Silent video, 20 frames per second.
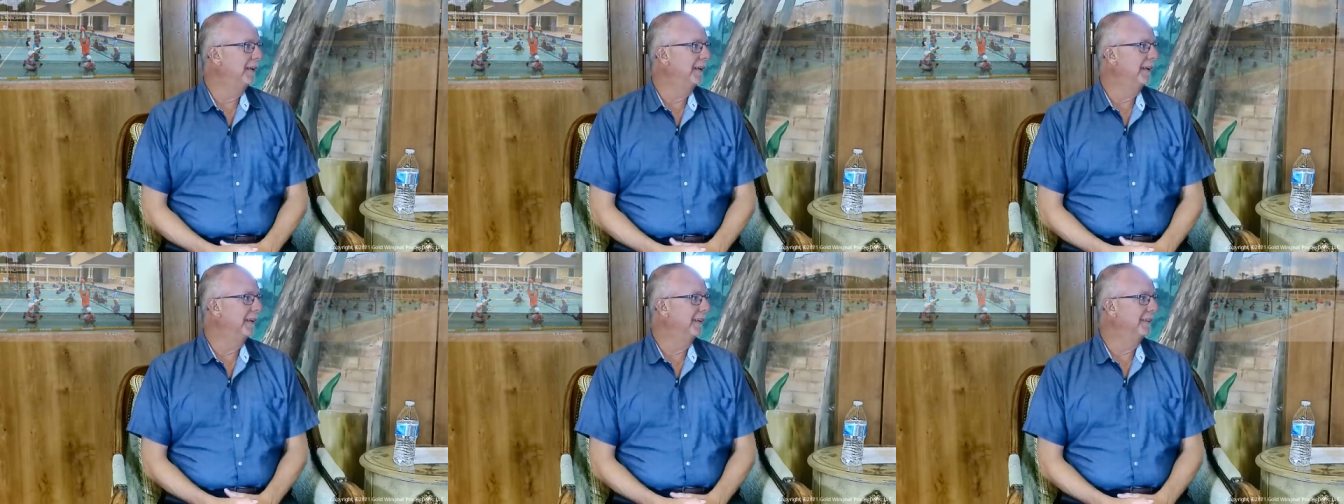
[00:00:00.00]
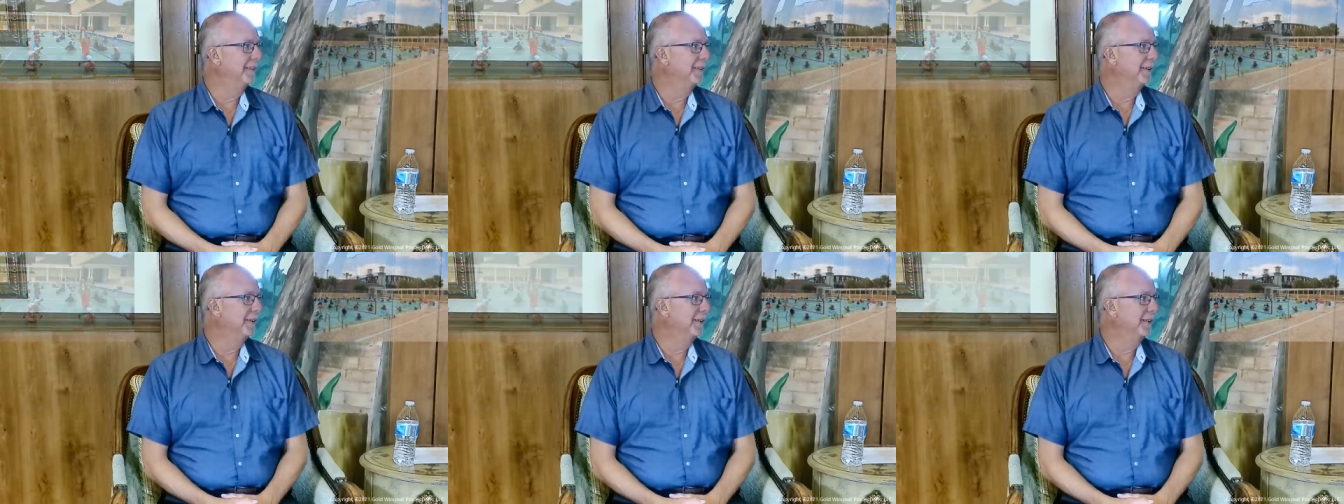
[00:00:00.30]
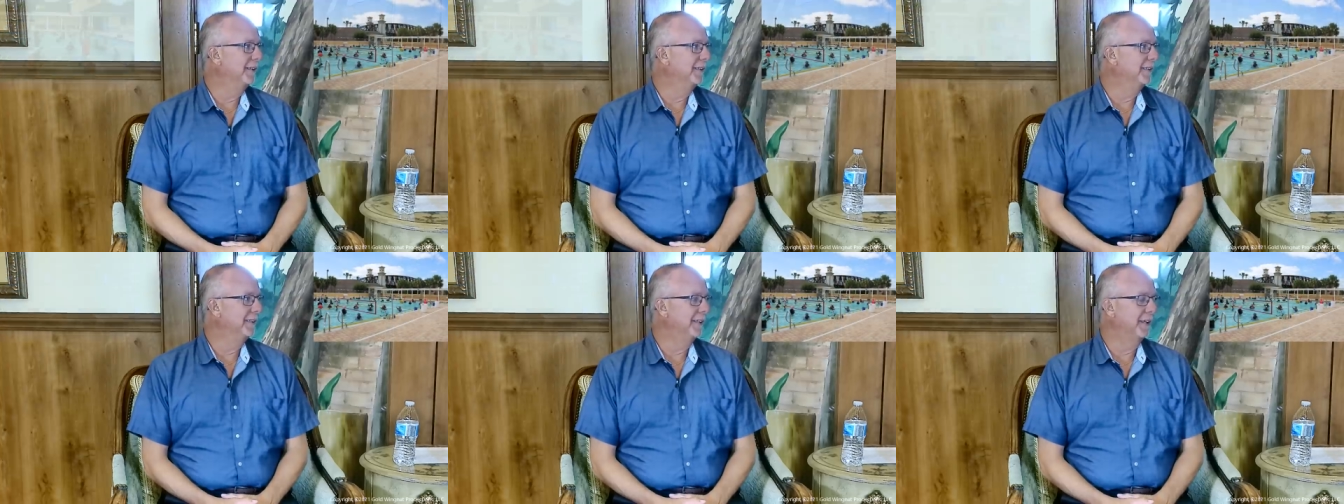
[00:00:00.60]
And
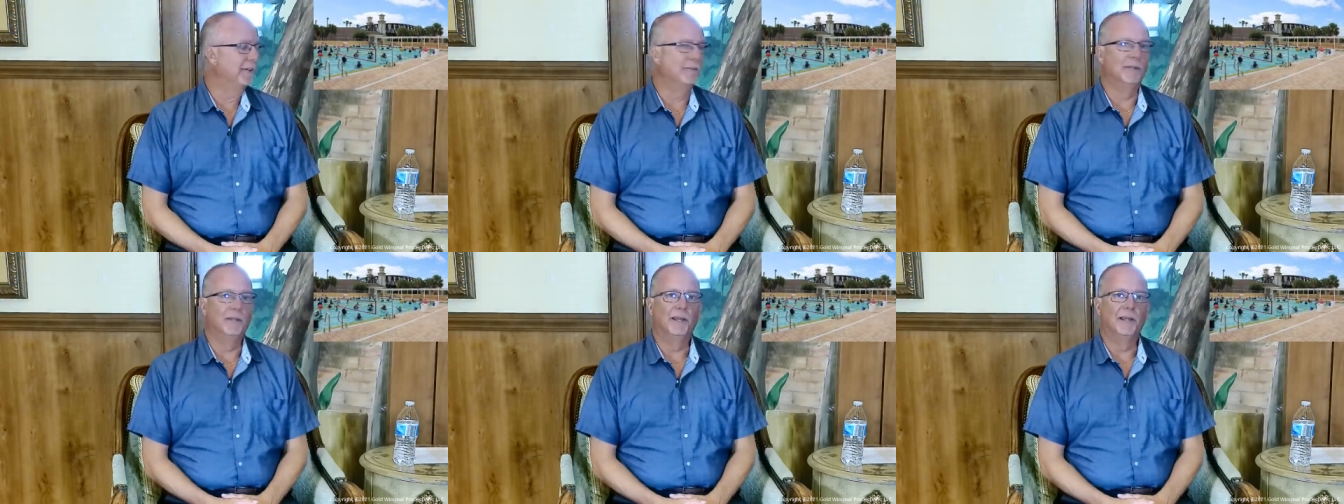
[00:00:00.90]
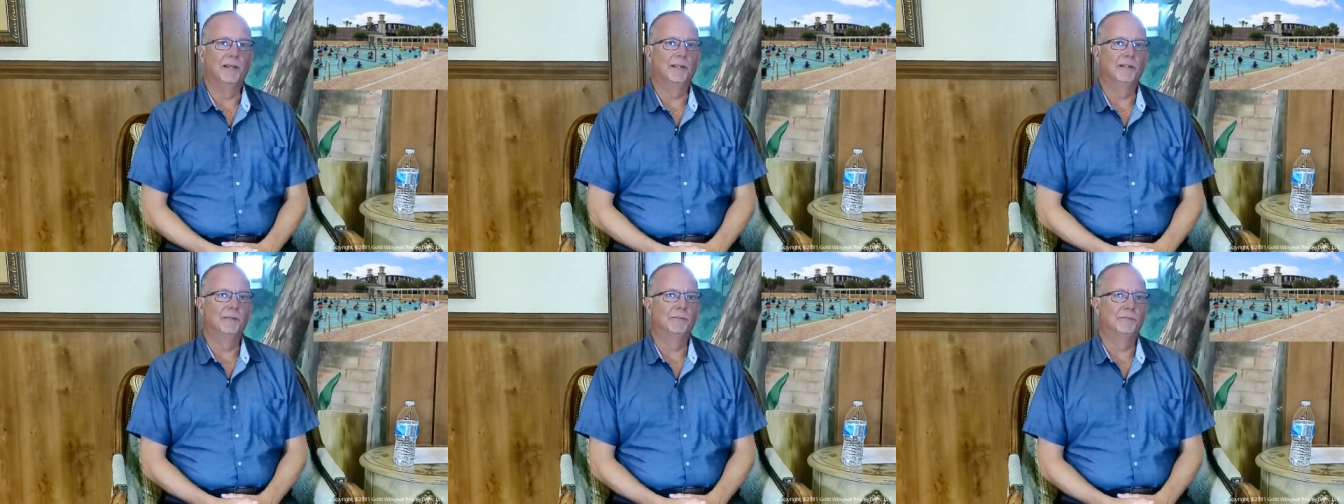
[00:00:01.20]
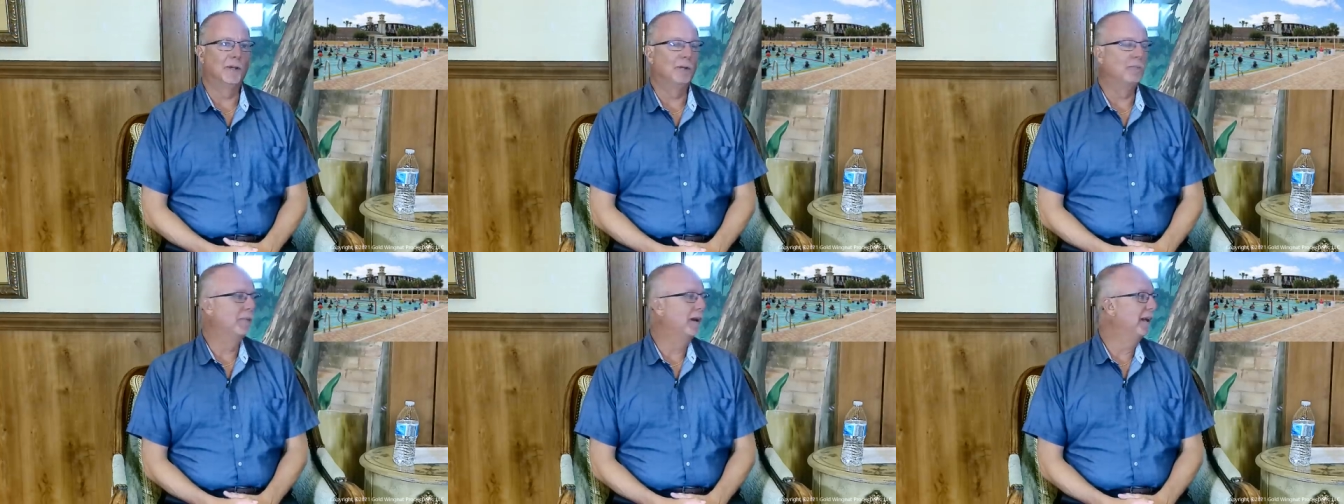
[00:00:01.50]
every day I
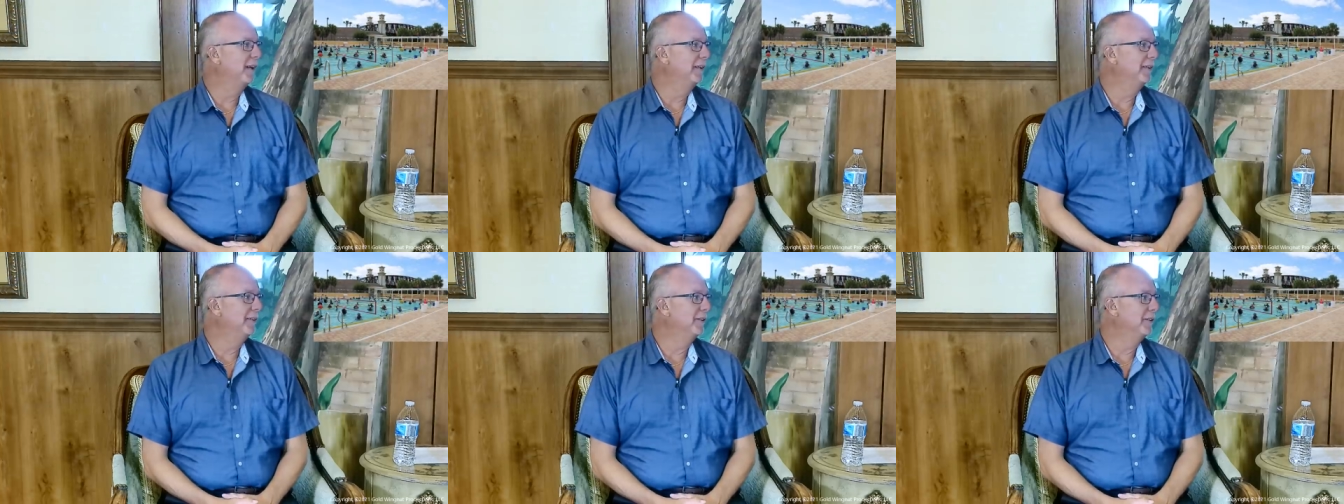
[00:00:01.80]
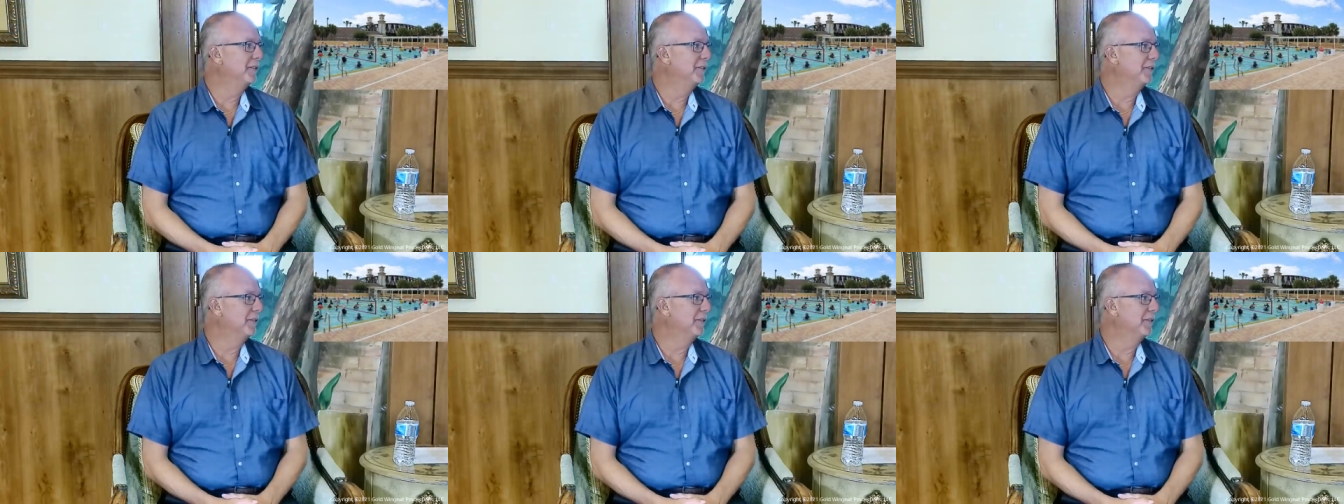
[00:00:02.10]
drive by here, it's